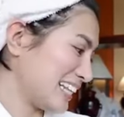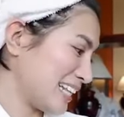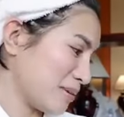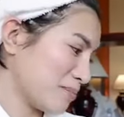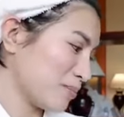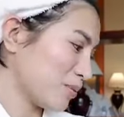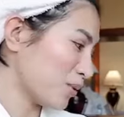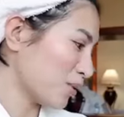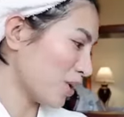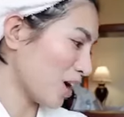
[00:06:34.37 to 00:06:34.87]

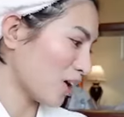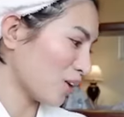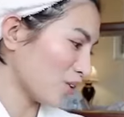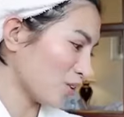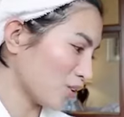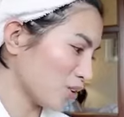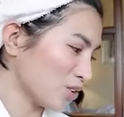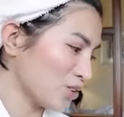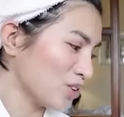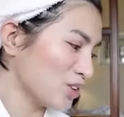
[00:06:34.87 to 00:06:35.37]
Hindi po
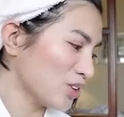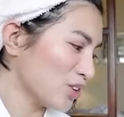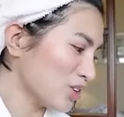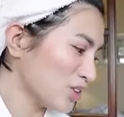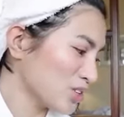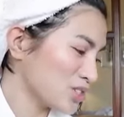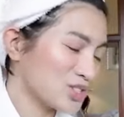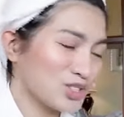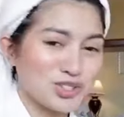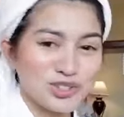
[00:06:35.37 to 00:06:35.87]
ako
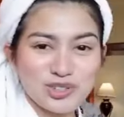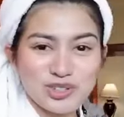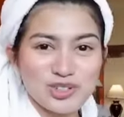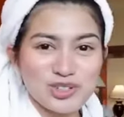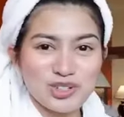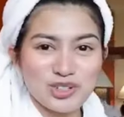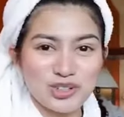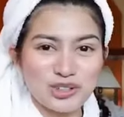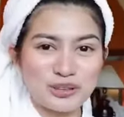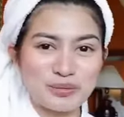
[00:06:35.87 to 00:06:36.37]

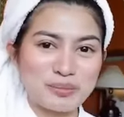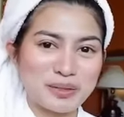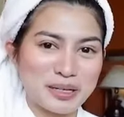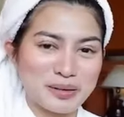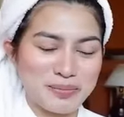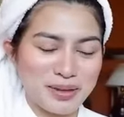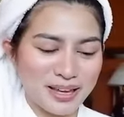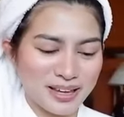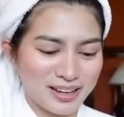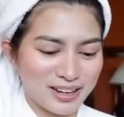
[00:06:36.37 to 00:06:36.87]
sunod-sunod
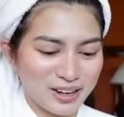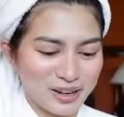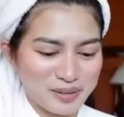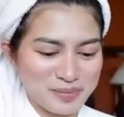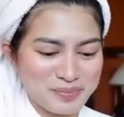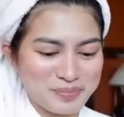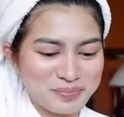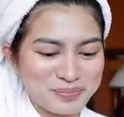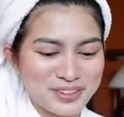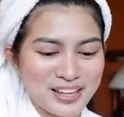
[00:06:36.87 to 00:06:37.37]

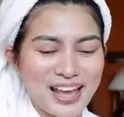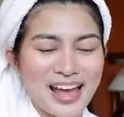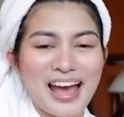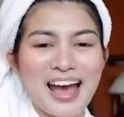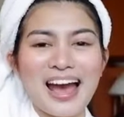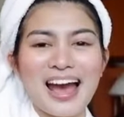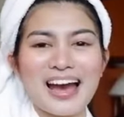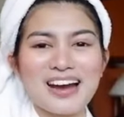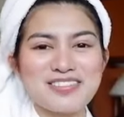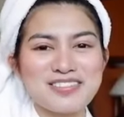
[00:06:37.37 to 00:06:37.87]
mag-makeup.
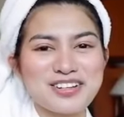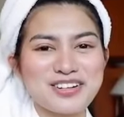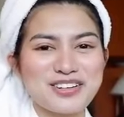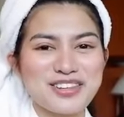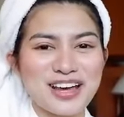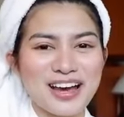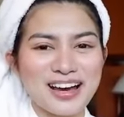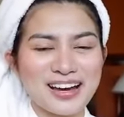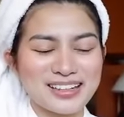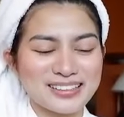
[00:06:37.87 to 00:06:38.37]

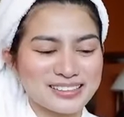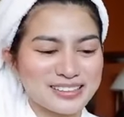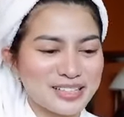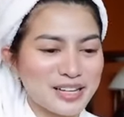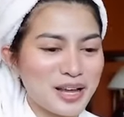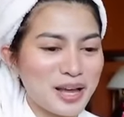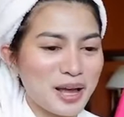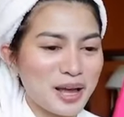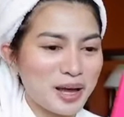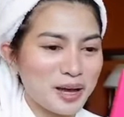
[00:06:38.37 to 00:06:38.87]
After that,
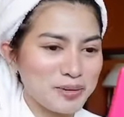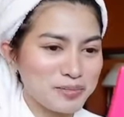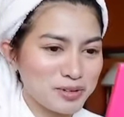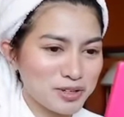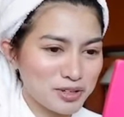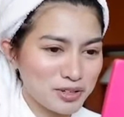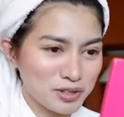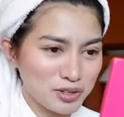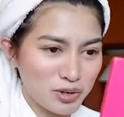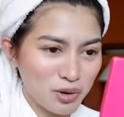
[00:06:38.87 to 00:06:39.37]

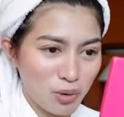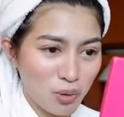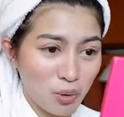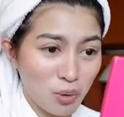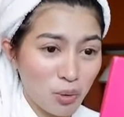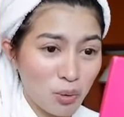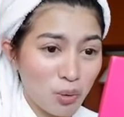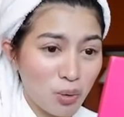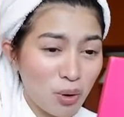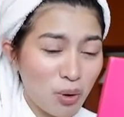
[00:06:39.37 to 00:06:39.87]
I'm gonna
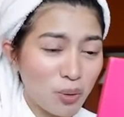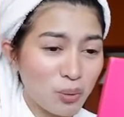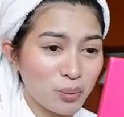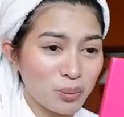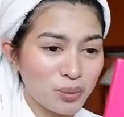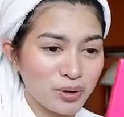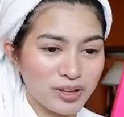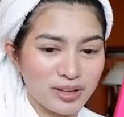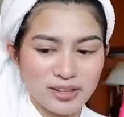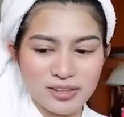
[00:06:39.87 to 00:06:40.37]
go
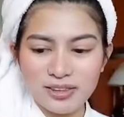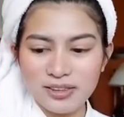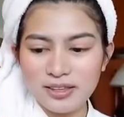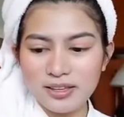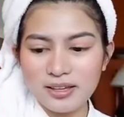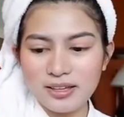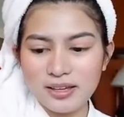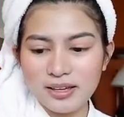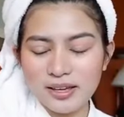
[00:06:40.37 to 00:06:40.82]
with